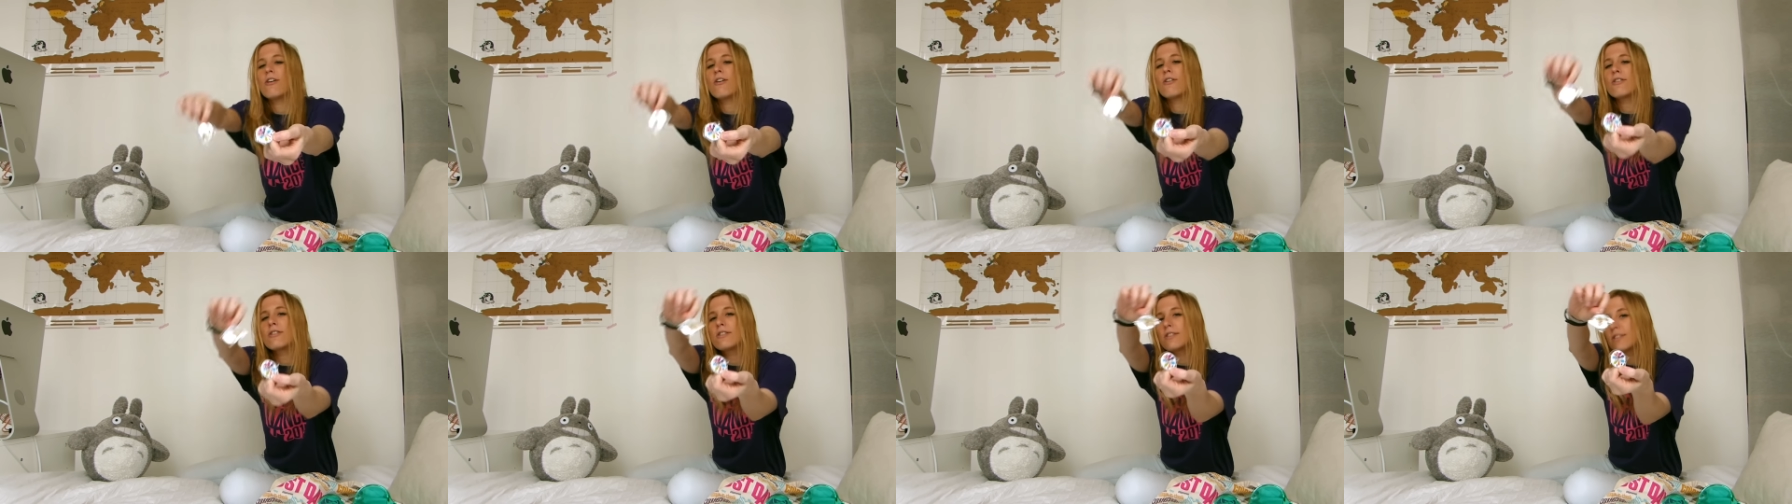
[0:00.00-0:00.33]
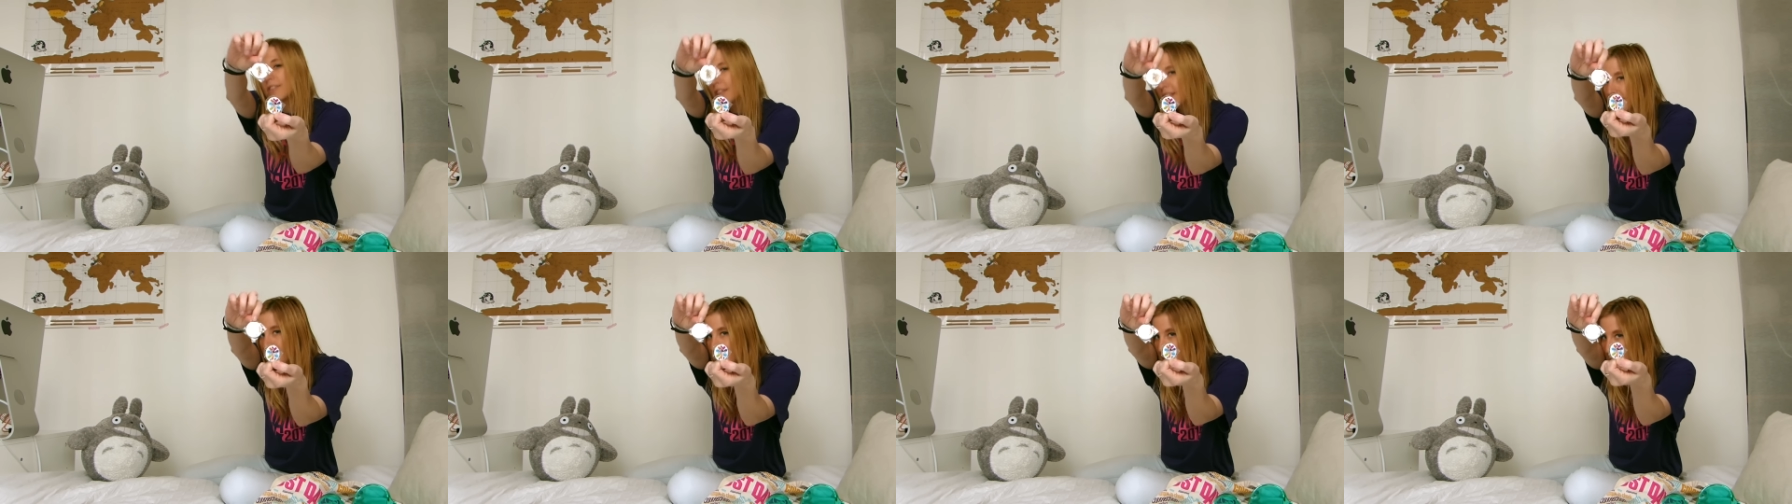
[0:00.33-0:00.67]
or
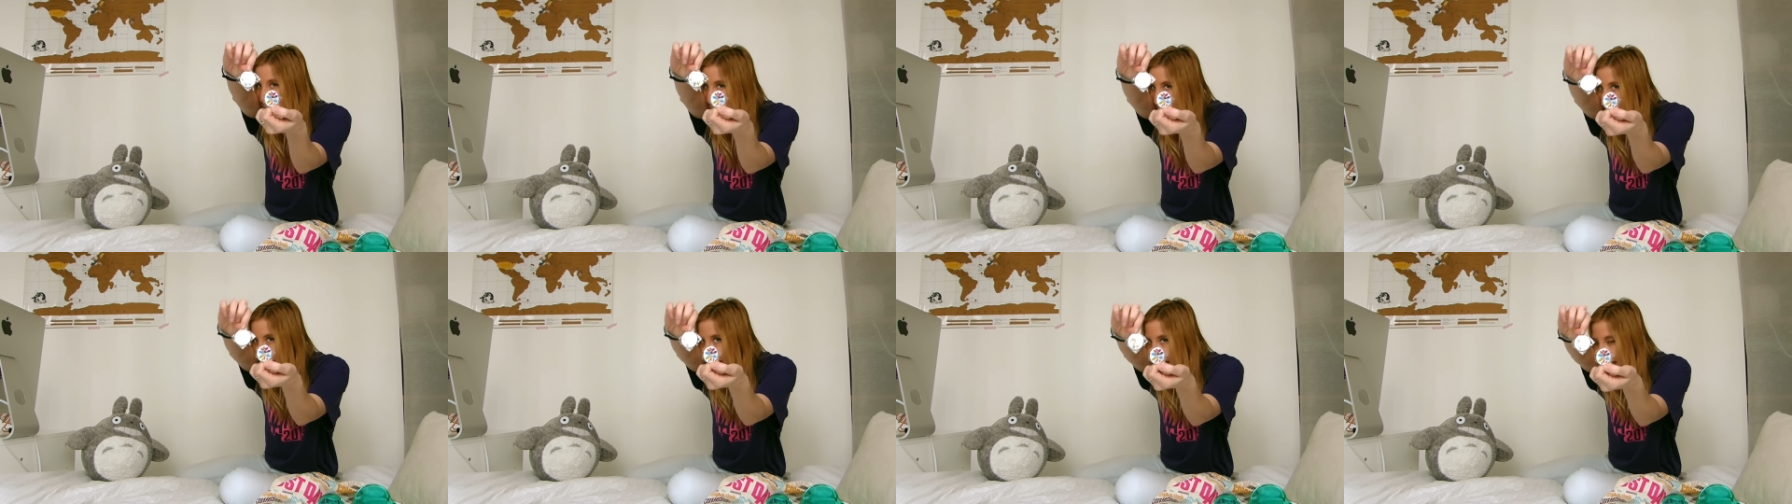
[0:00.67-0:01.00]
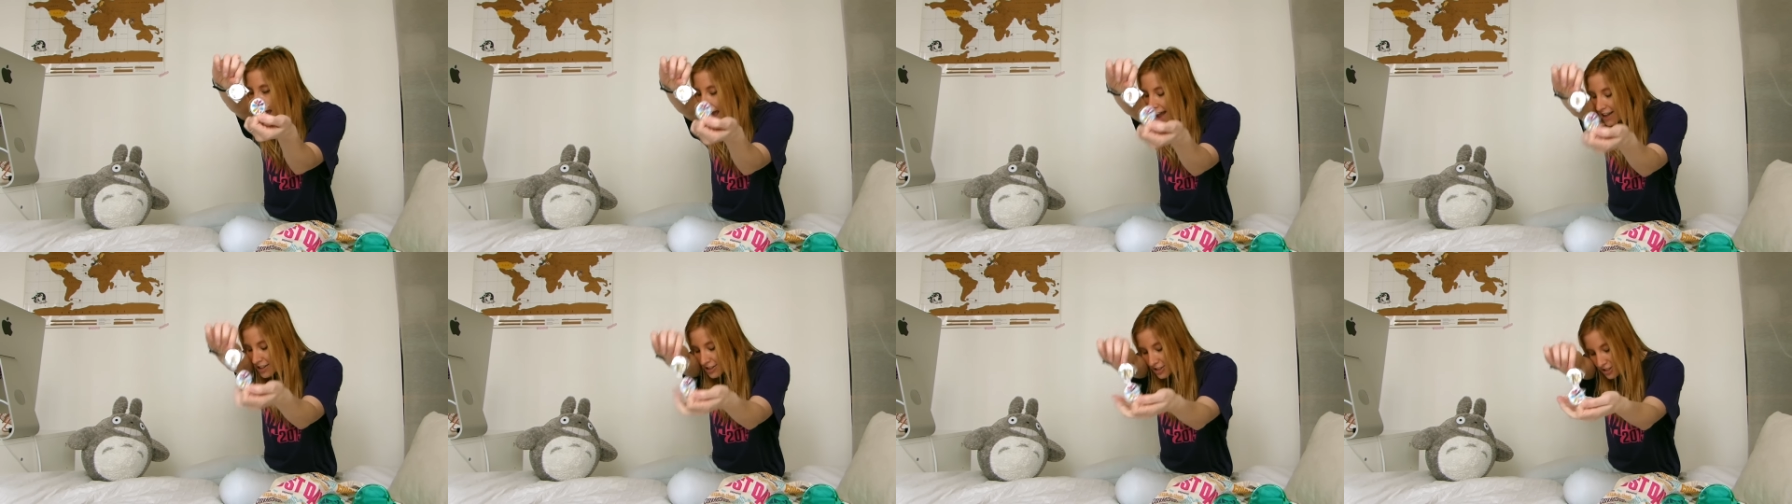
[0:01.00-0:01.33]
this
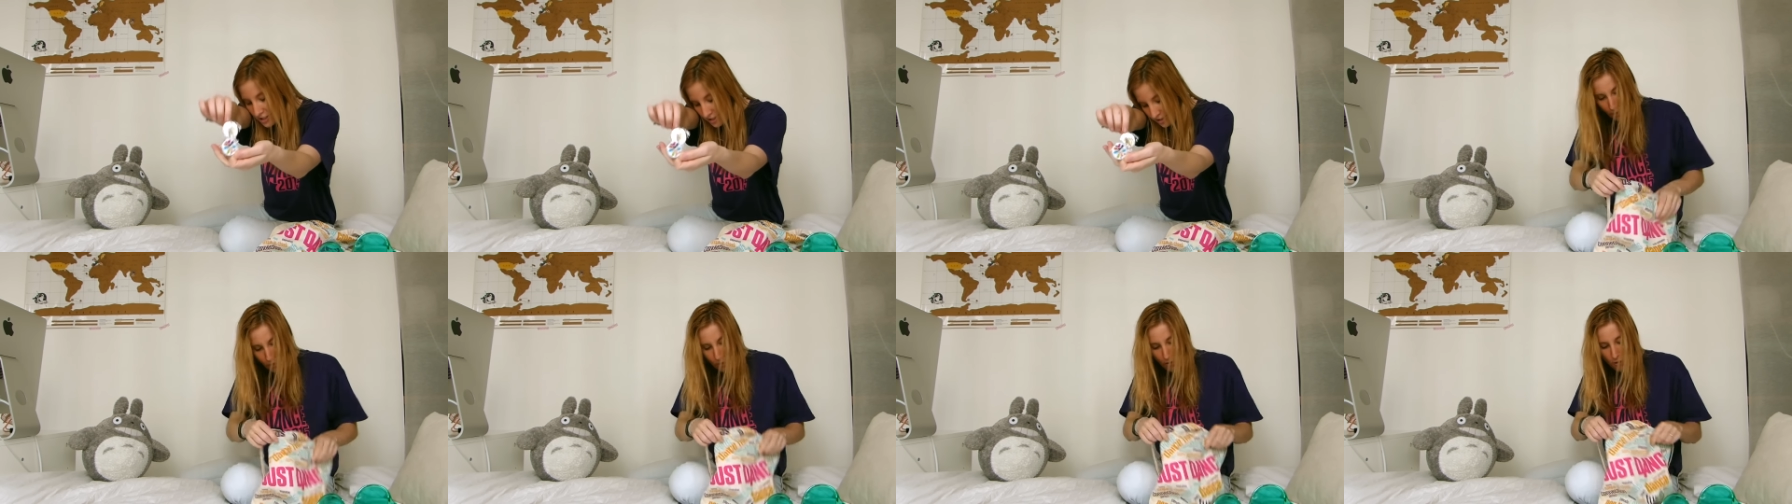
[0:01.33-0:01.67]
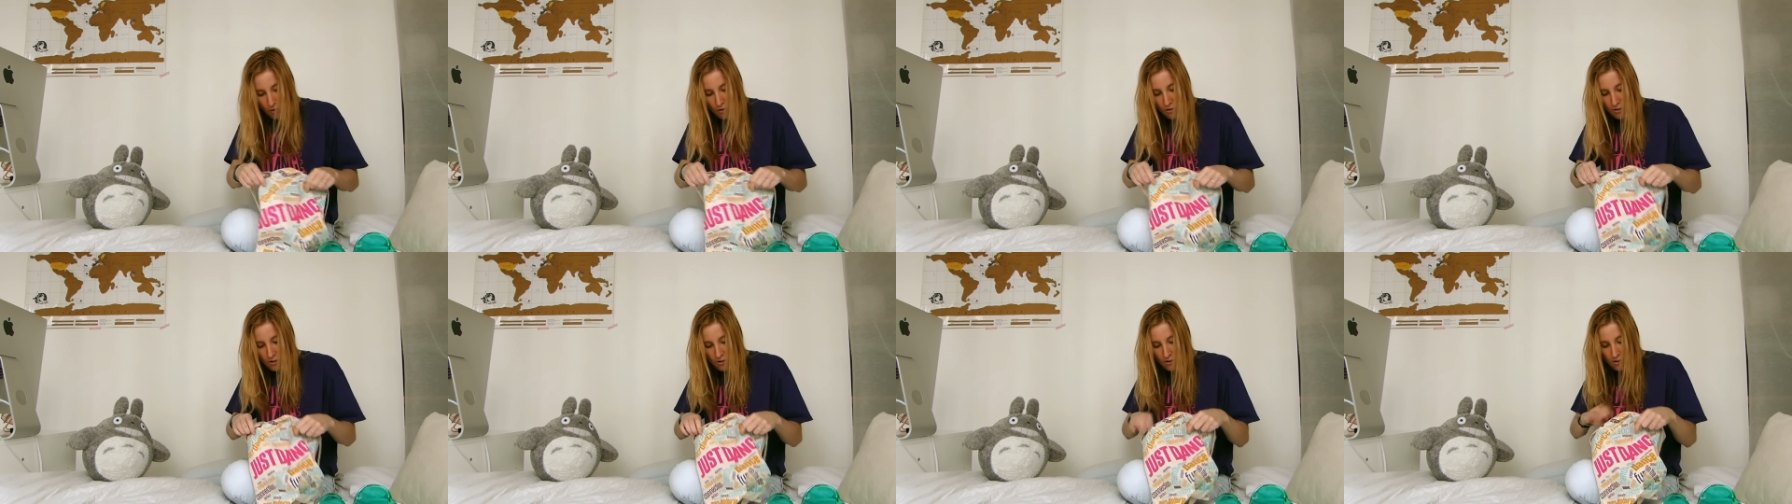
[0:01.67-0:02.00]
badge,
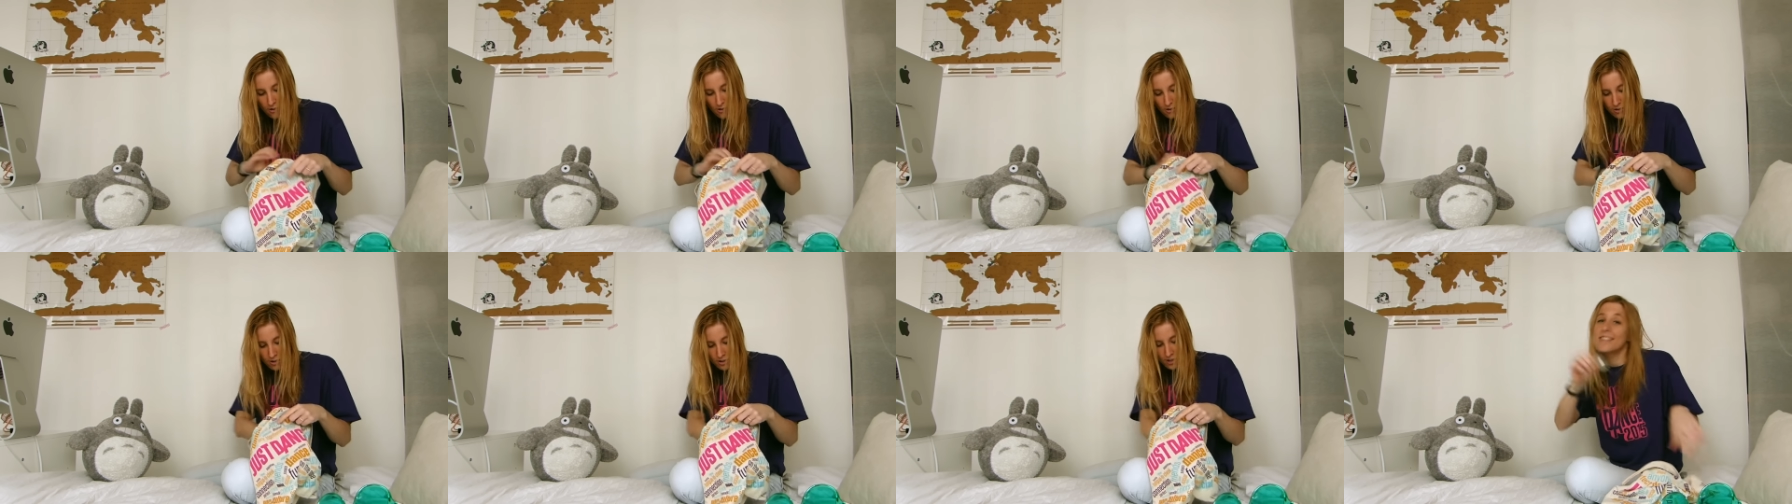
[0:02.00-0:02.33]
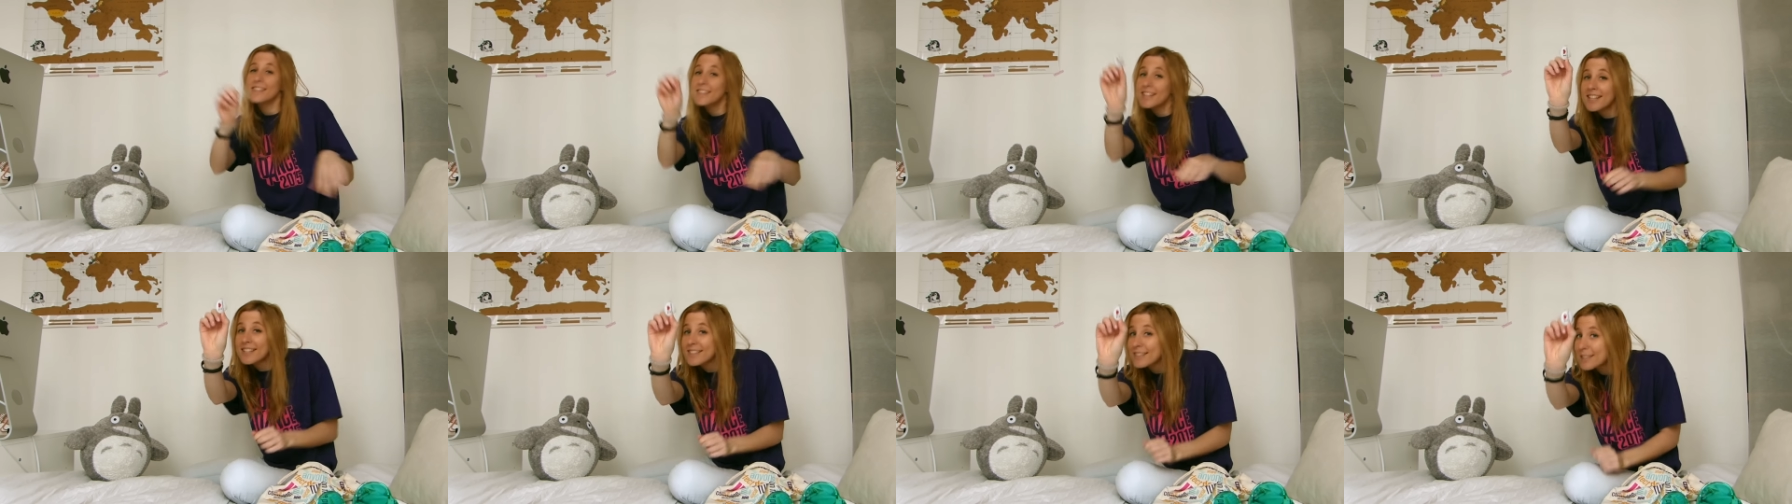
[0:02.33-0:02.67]
or
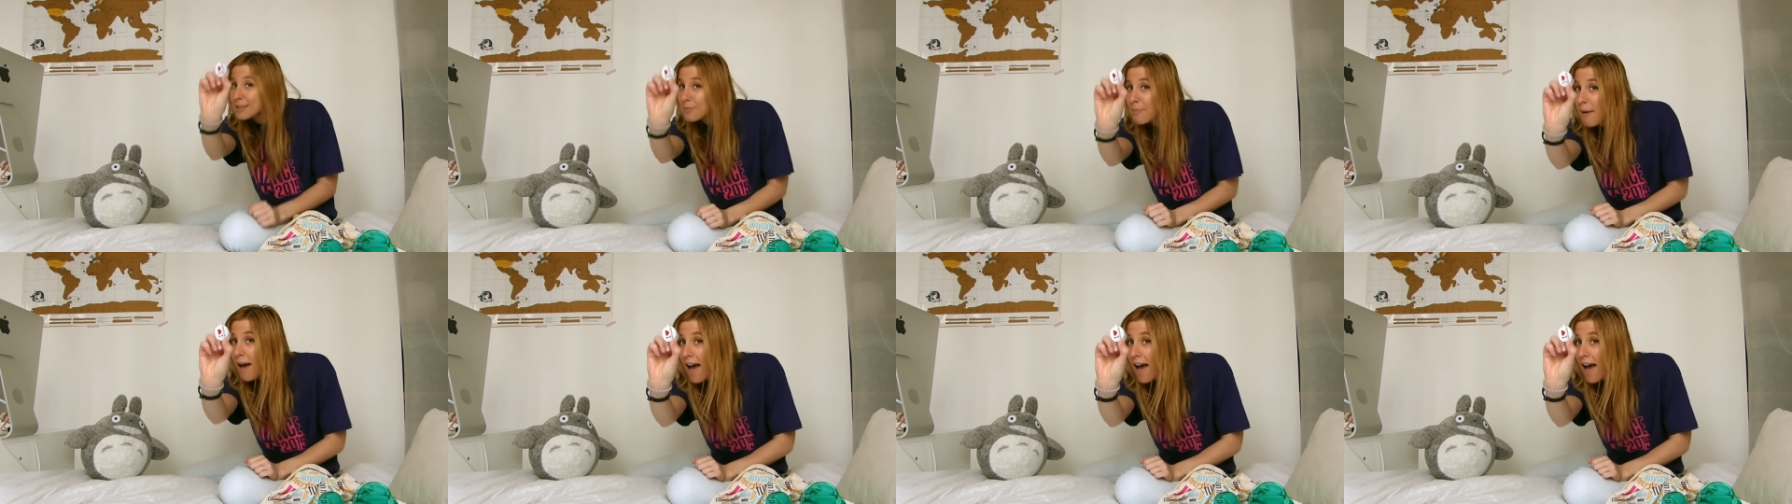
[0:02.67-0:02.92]
this